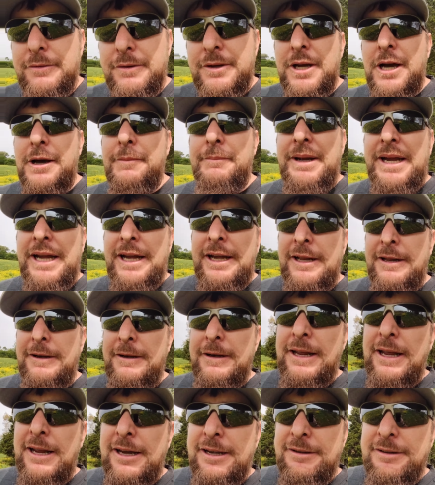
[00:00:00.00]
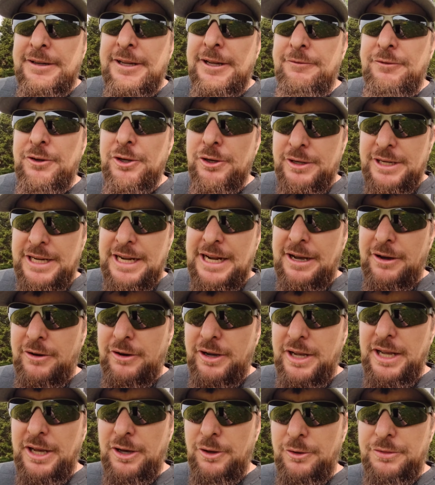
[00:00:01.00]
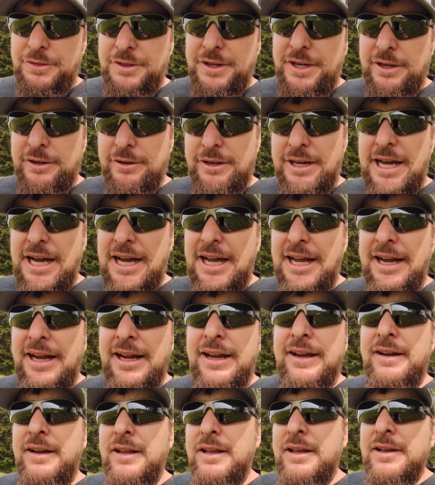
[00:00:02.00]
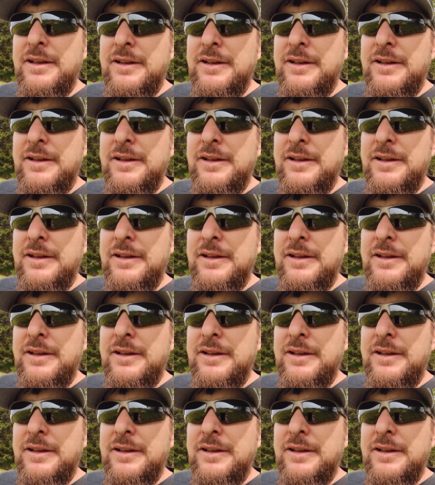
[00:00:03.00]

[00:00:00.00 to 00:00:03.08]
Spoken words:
come in and give your cow a healthier diet,